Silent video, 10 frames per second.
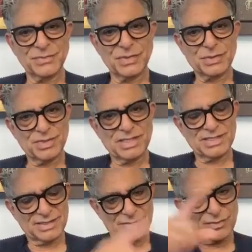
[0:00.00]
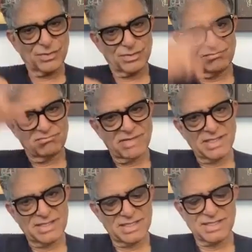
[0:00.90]
which means could
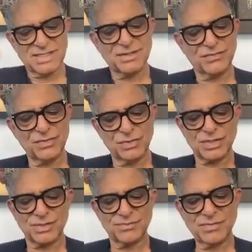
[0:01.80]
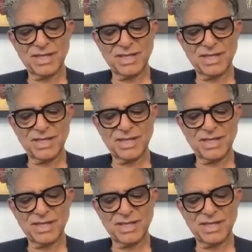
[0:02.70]
exist in the future.